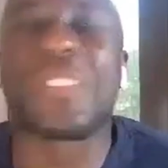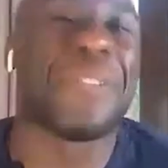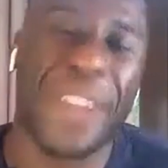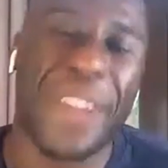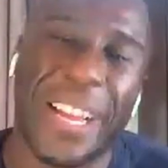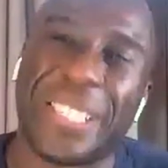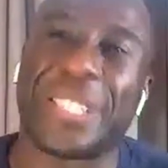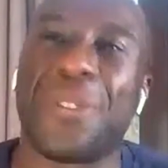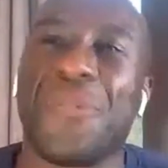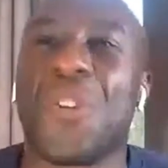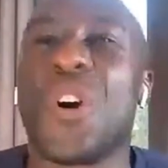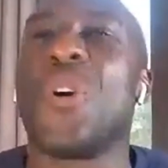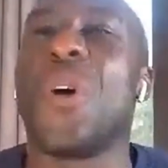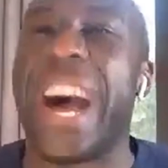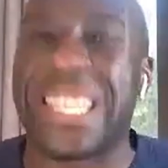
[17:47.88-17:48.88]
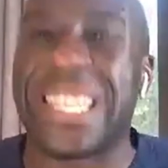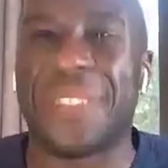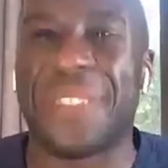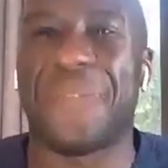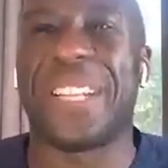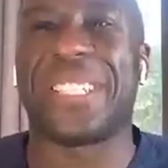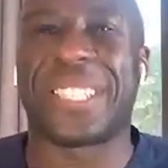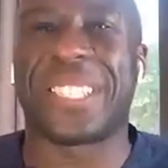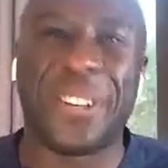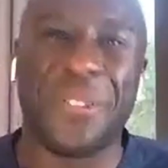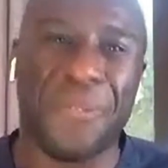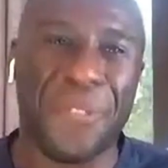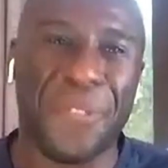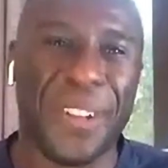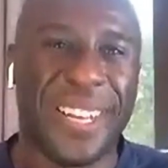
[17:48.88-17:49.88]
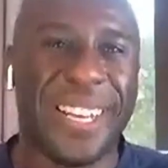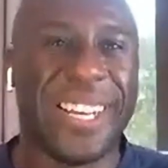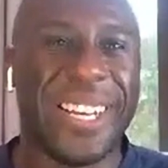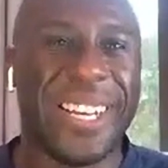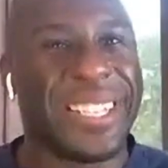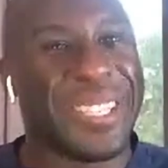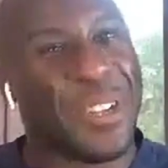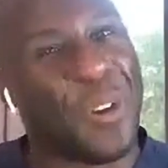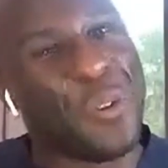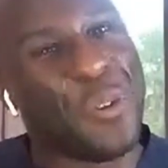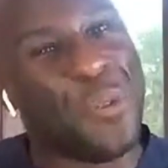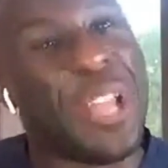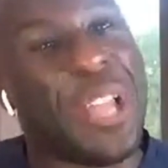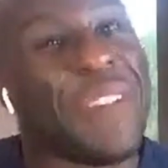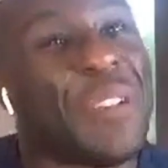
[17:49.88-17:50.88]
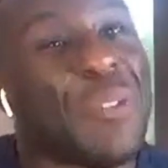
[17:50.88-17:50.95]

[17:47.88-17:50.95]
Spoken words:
defend yourself. You got to know how to defend yourself. So you would have to